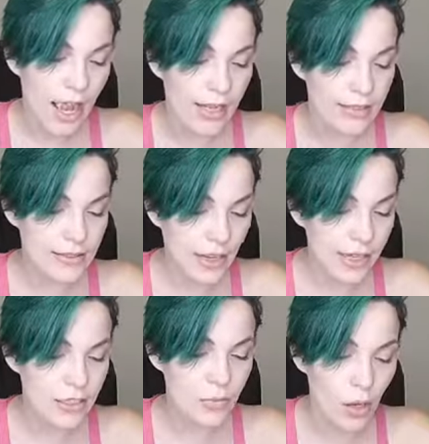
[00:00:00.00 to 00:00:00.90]
and
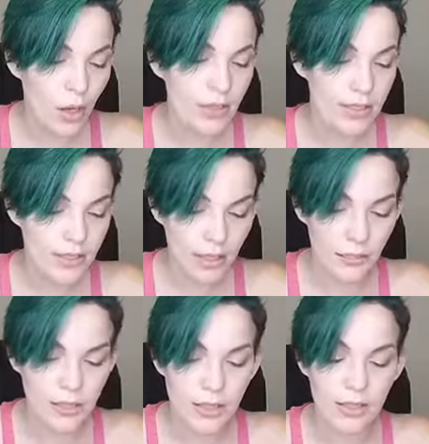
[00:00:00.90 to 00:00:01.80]
take small
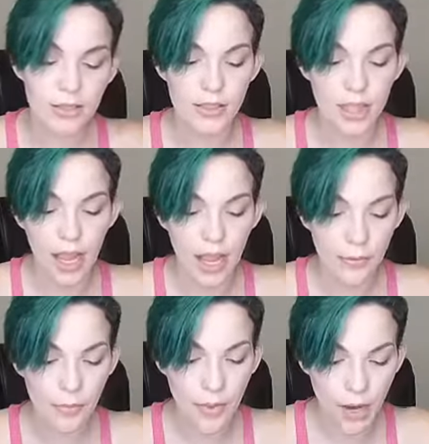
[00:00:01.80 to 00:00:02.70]
steps until the
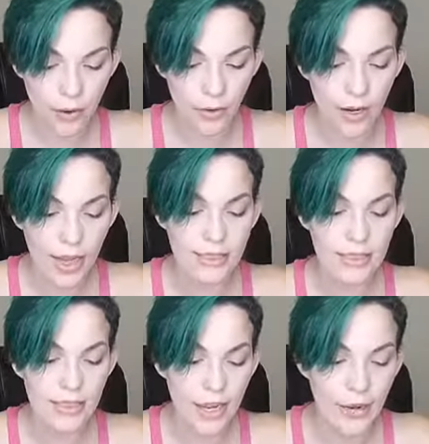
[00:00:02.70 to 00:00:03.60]
higher power
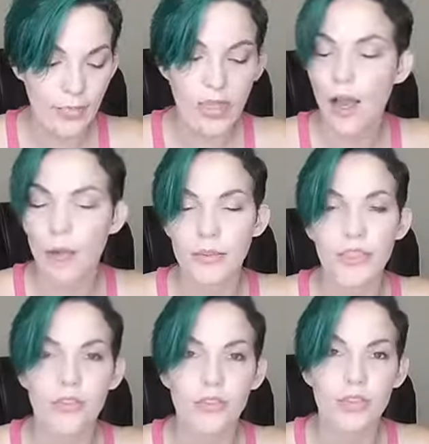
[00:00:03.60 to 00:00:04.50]
has tamed the
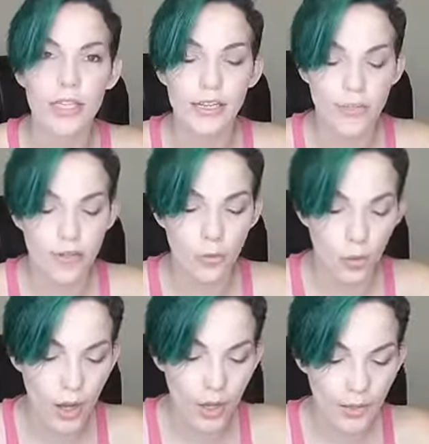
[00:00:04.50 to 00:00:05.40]
obstacles in your
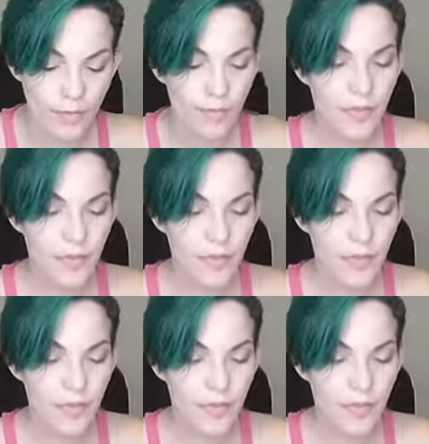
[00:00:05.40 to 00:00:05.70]
way.